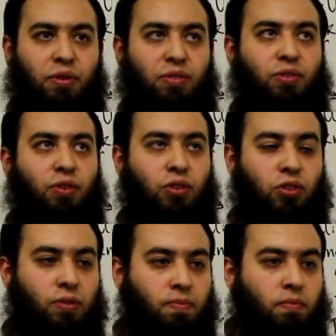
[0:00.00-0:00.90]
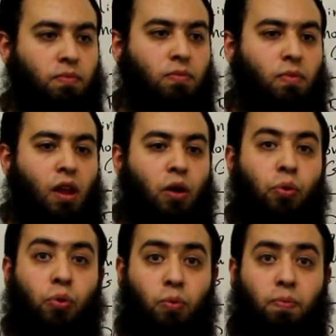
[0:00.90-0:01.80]
research
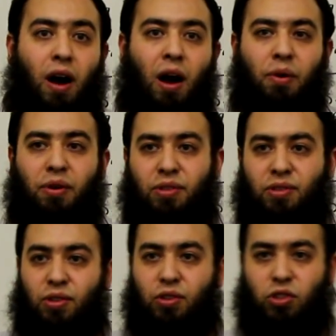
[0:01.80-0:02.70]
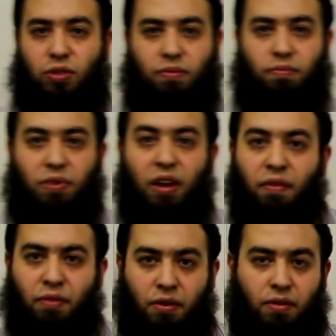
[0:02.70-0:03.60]
group our research
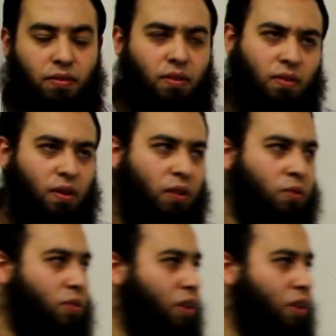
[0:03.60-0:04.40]
behavior? I don't